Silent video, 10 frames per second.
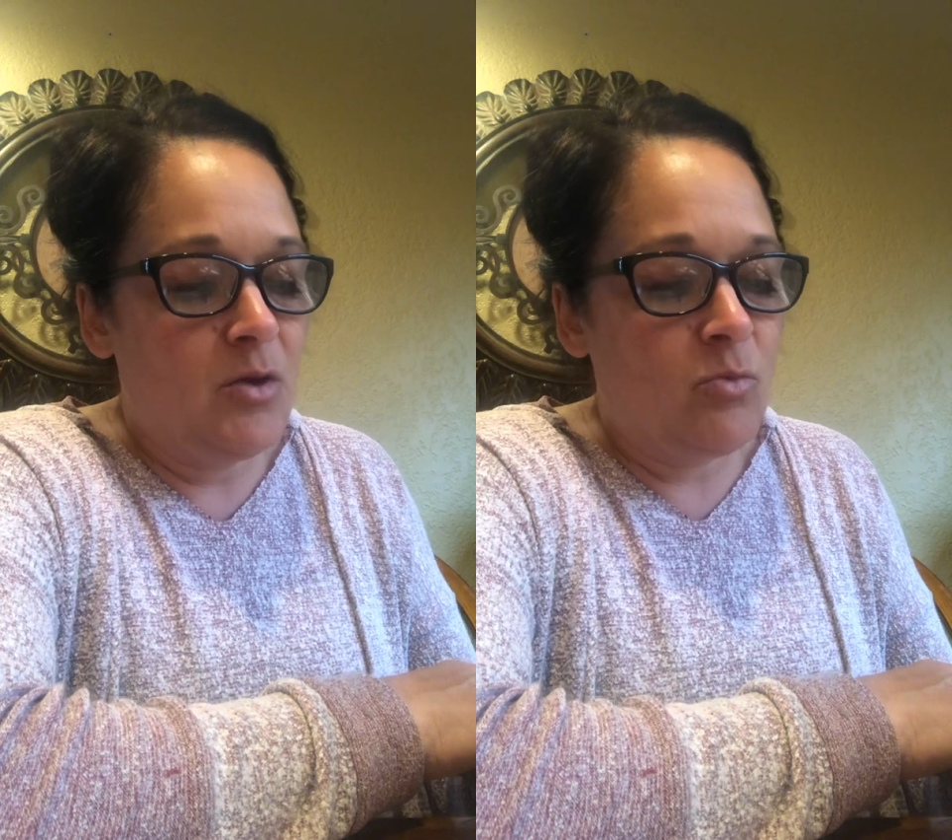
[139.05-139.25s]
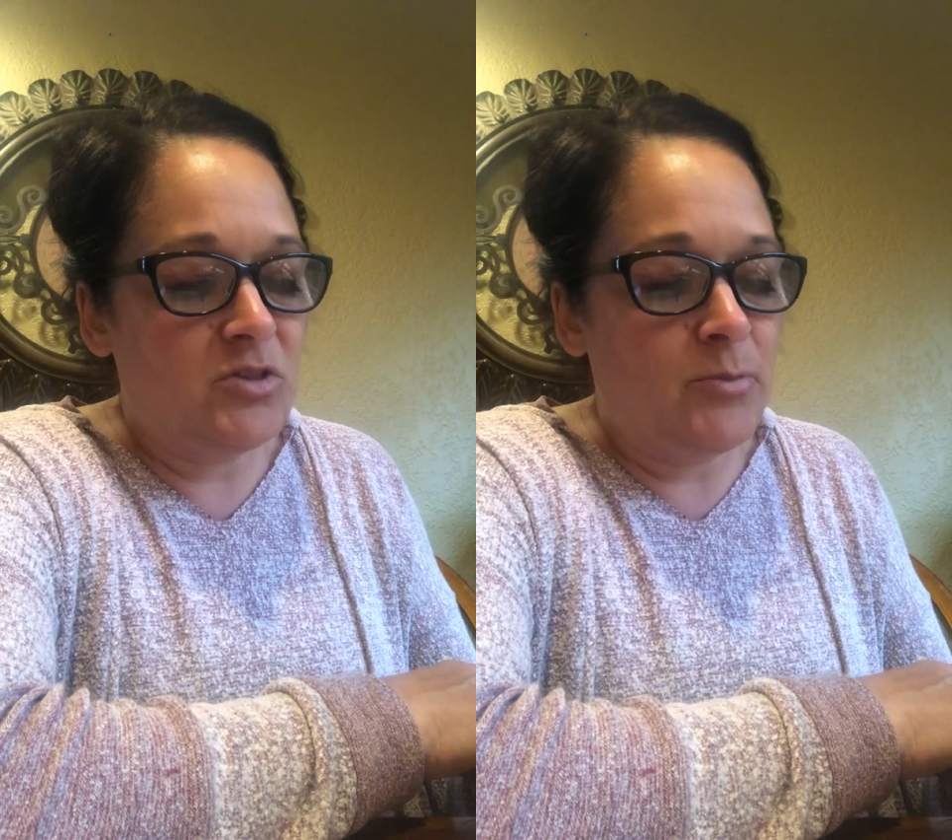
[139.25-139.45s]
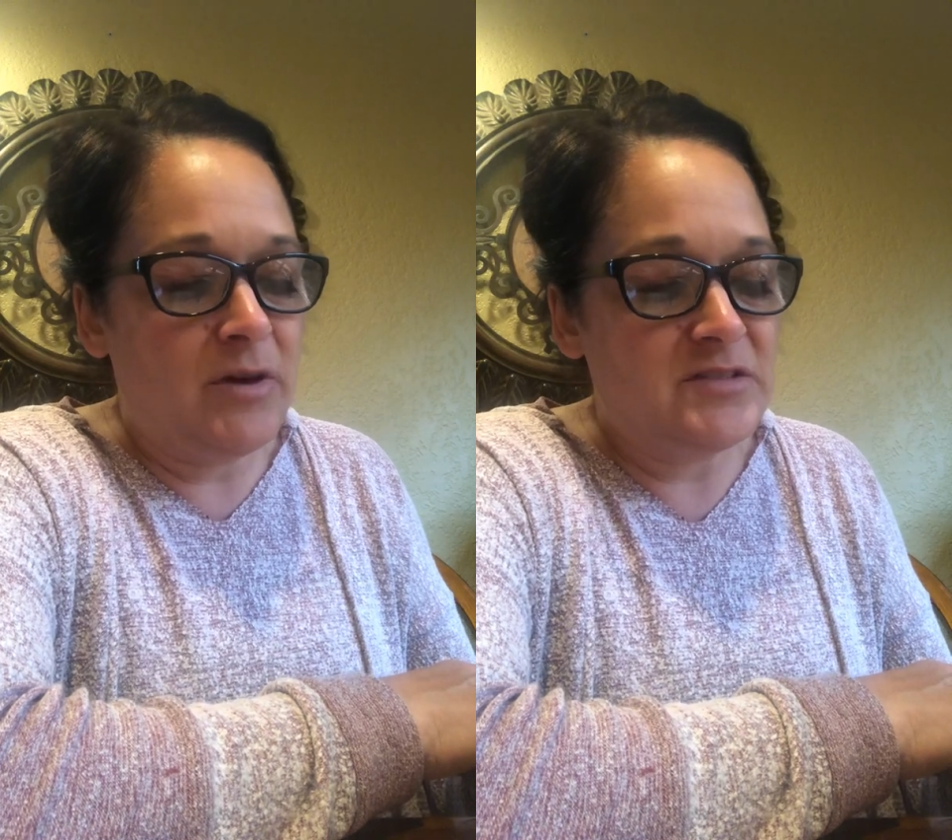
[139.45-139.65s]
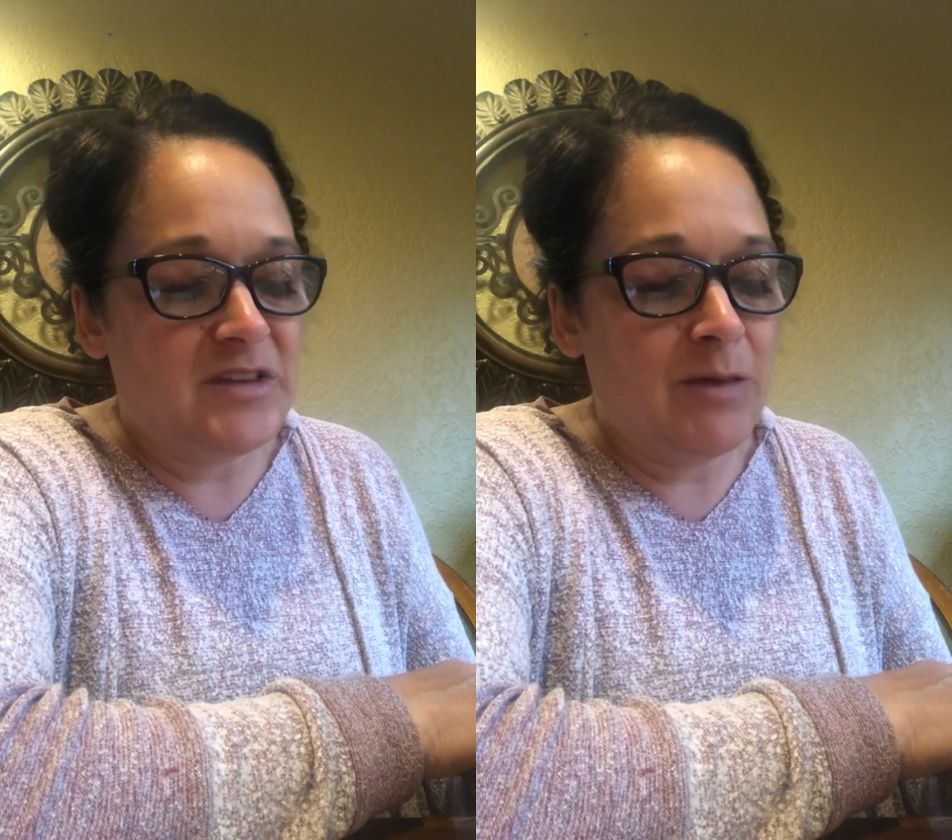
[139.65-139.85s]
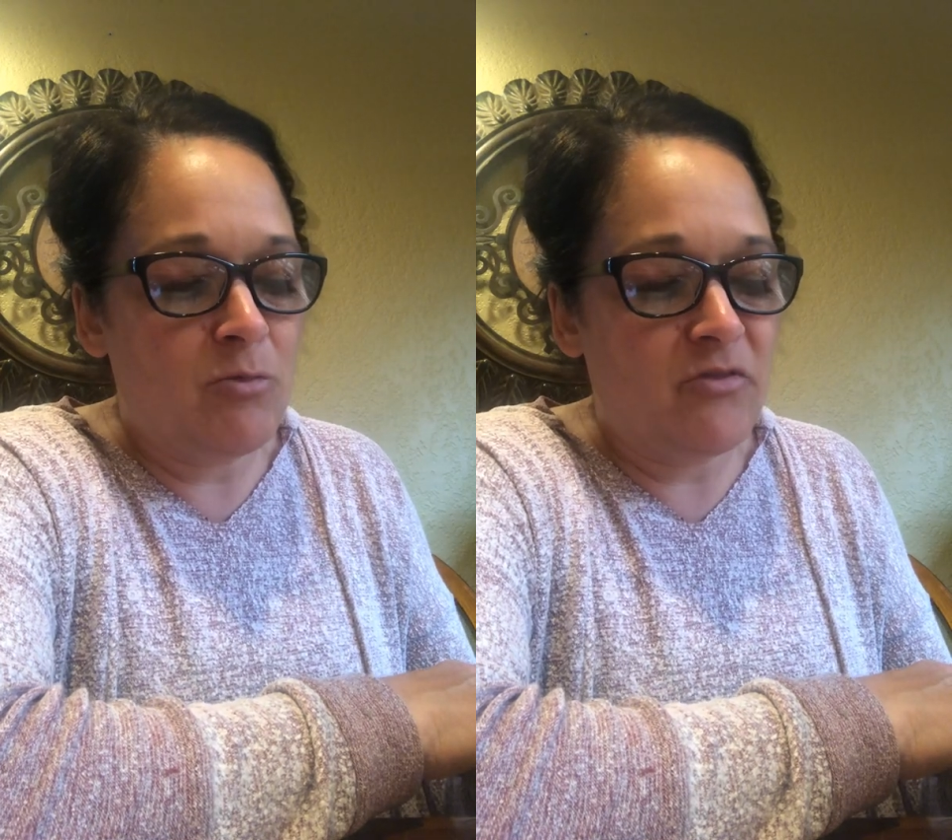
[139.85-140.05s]
When the bus
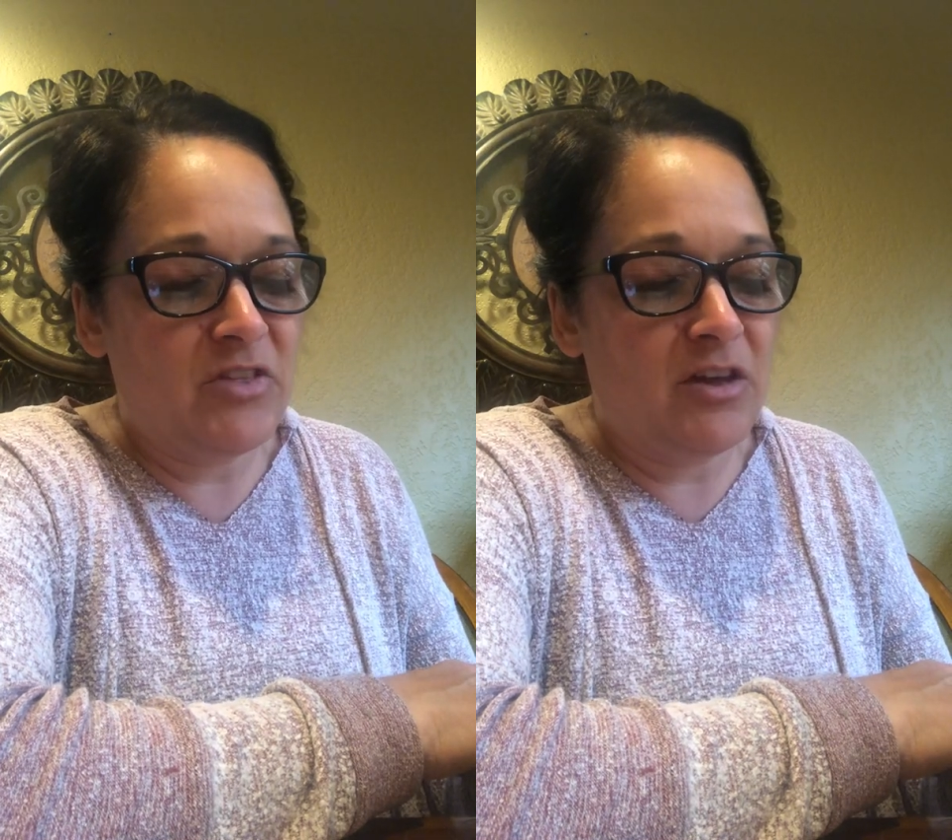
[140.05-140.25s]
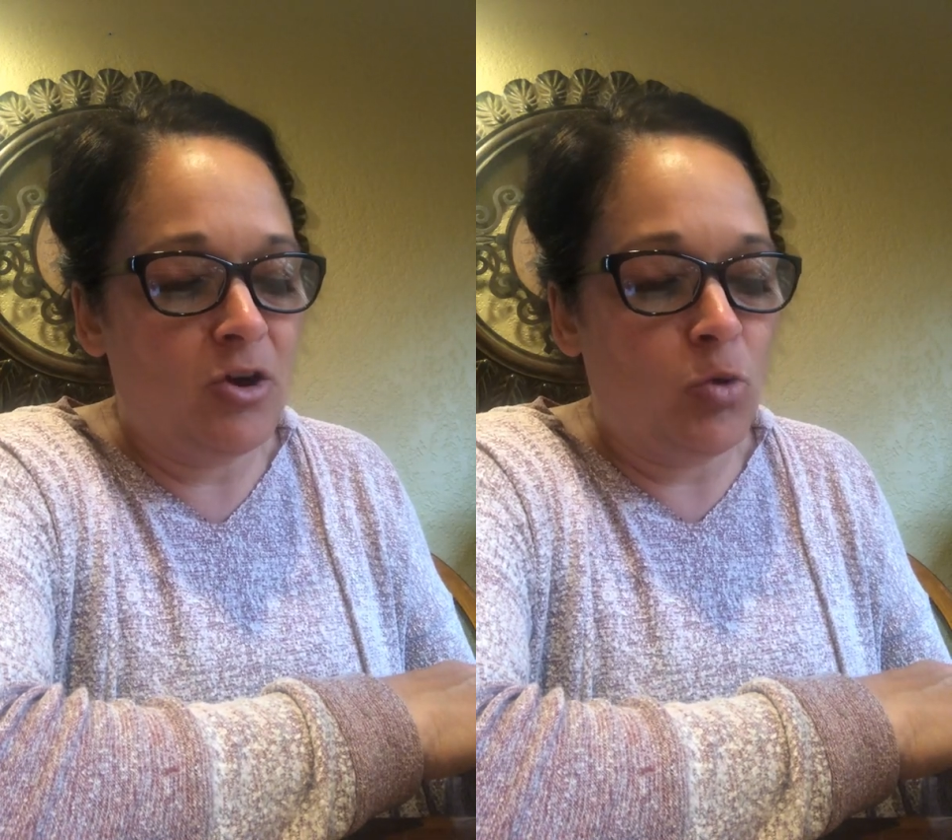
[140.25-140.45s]
came over the hill,